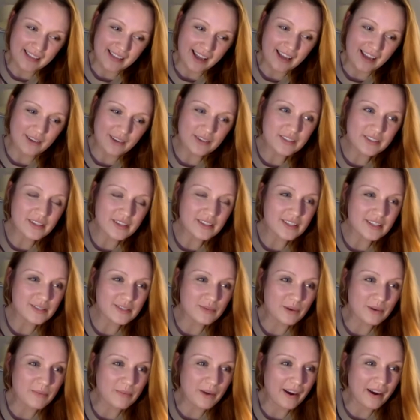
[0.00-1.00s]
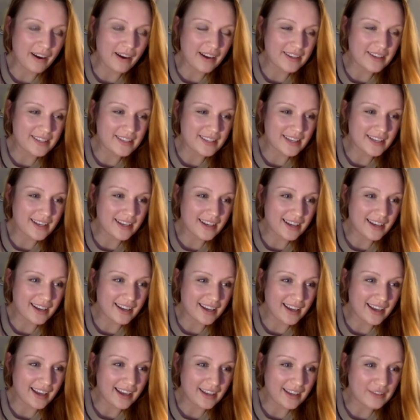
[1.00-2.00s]
I also did one where I
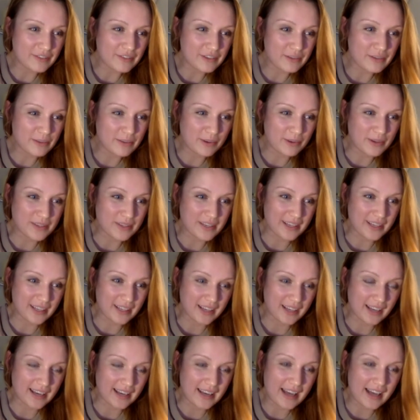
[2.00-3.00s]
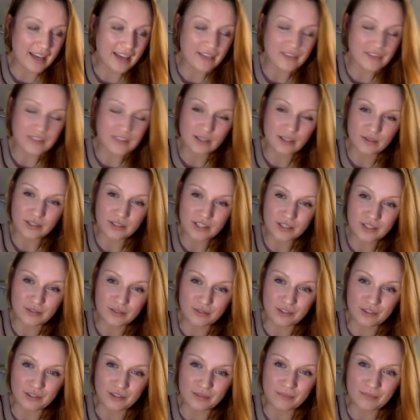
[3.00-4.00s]
had food poisoning and I left the audition
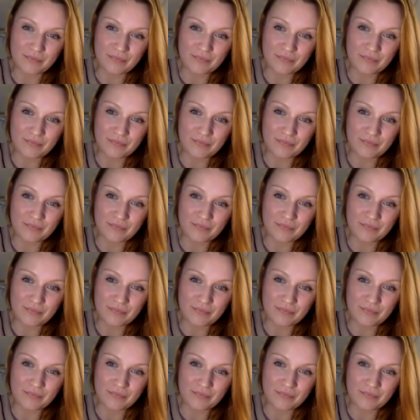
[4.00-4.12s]
room,